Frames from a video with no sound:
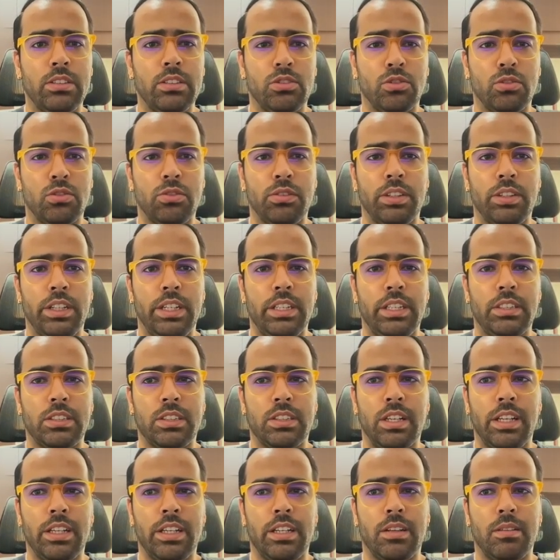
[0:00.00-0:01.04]
So
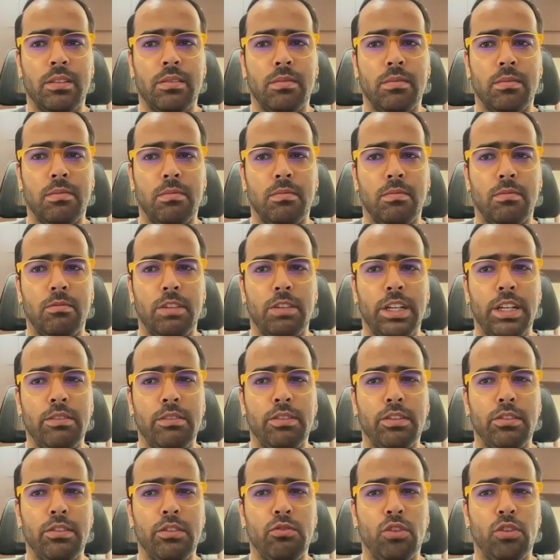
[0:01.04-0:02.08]
it's like
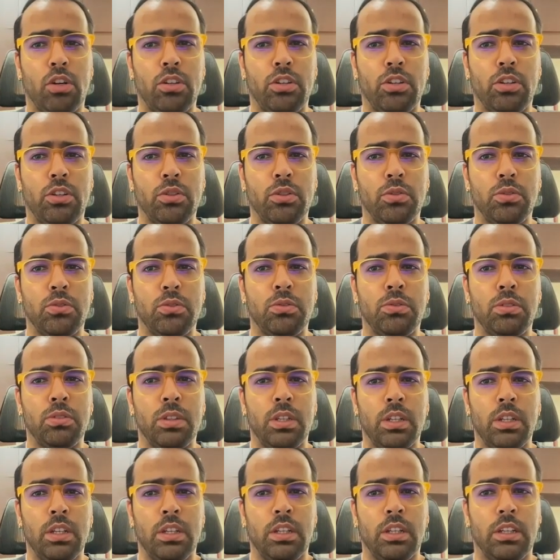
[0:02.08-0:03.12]
whenever we want to
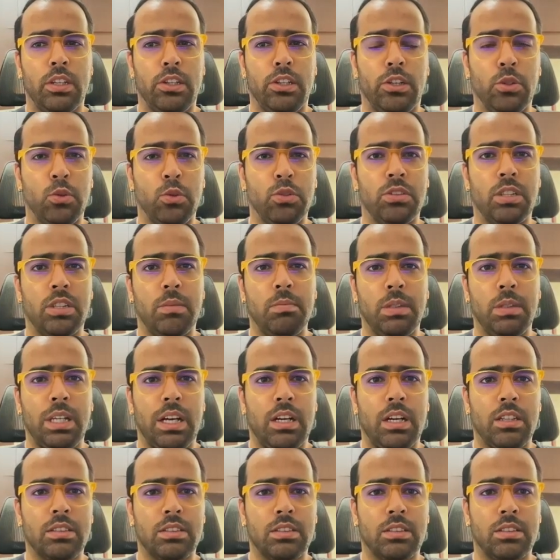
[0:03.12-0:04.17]
do some
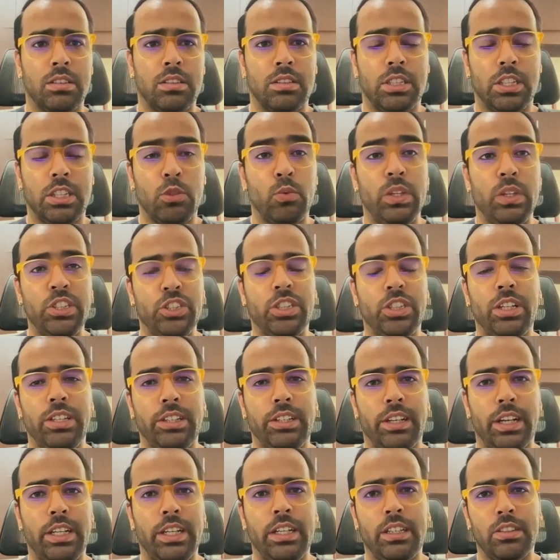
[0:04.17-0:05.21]
tasks sequentially,
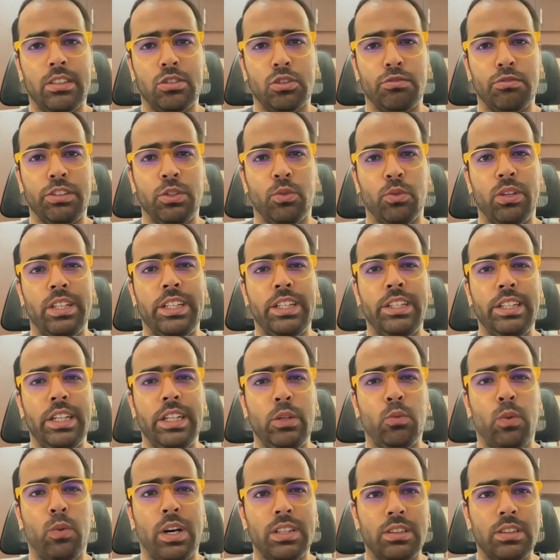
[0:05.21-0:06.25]
right, so we only
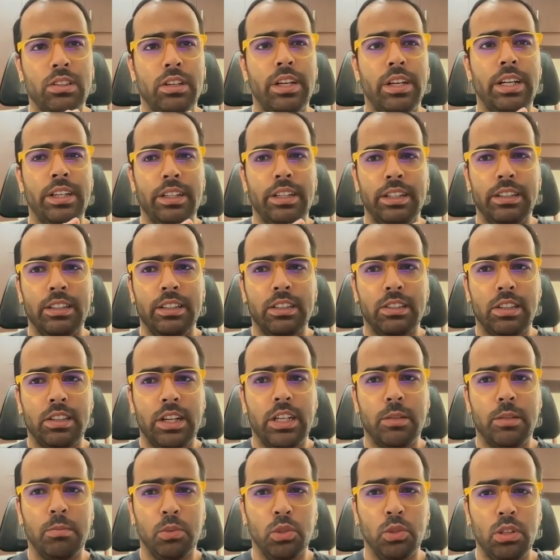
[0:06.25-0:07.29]
need one thread in the
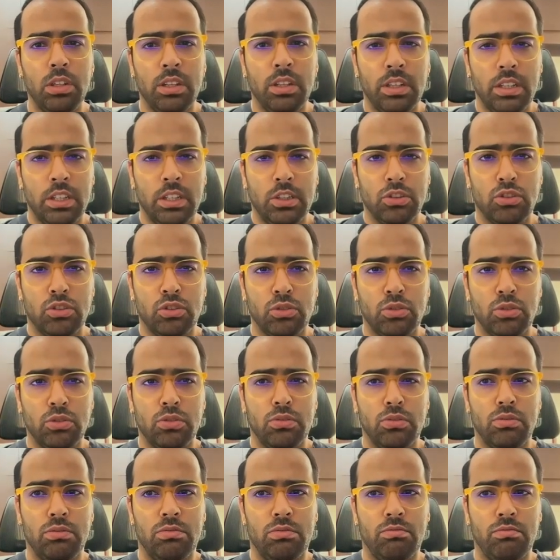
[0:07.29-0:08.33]
thread pool.
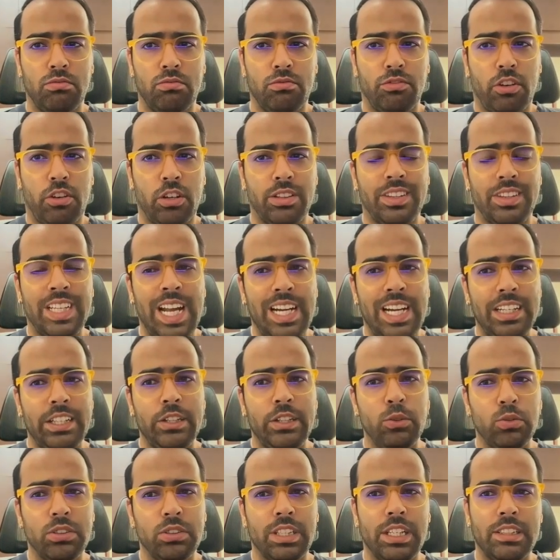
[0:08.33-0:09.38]
So for that
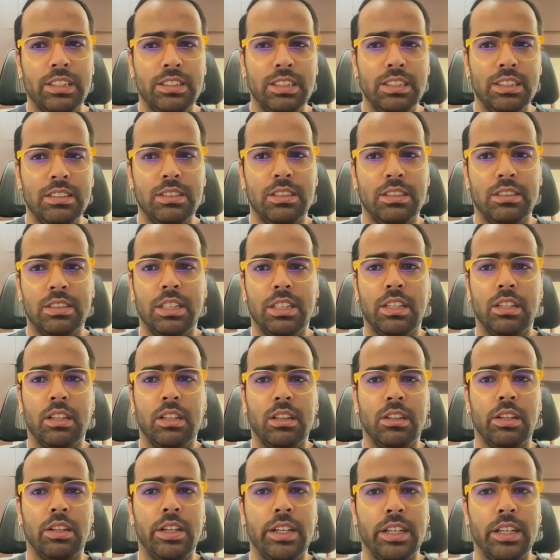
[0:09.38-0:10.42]
use cases, single
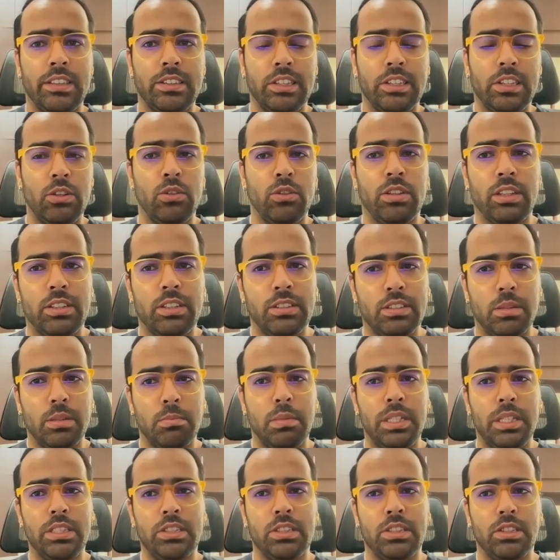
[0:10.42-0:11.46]
thread executor is the
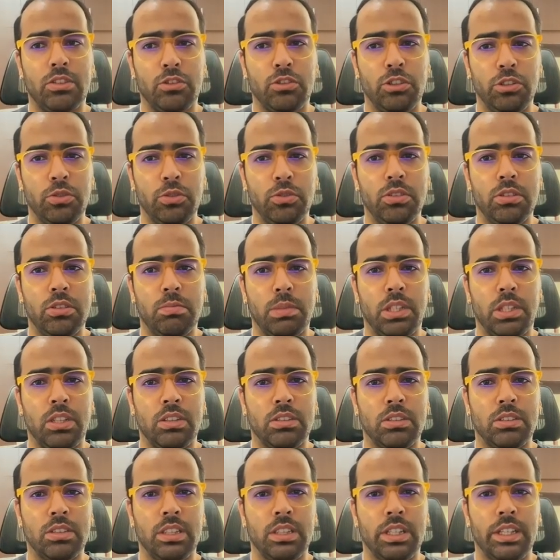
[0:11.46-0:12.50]
best to use,
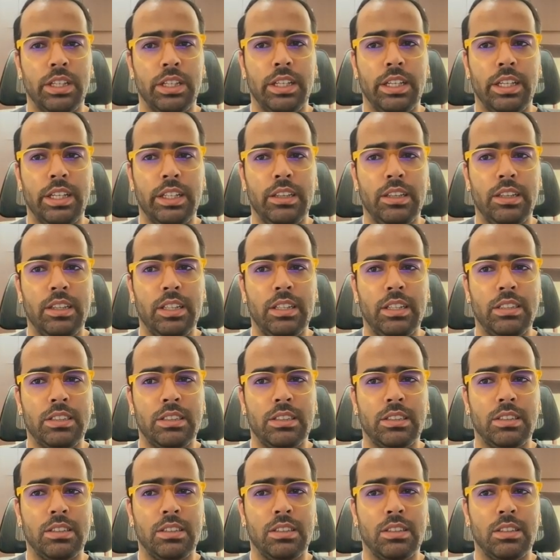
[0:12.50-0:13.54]
because in
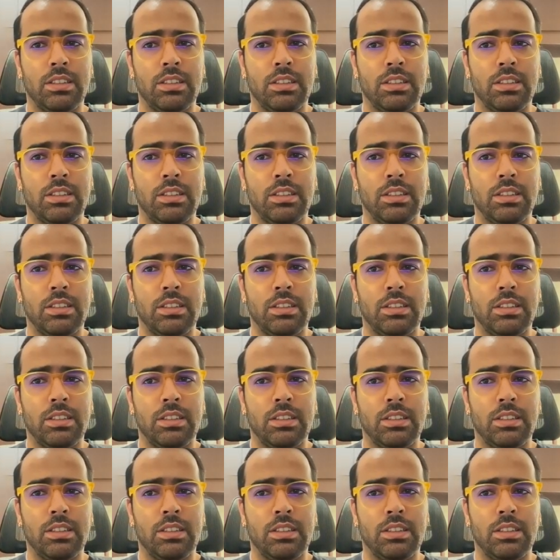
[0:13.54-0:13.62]
this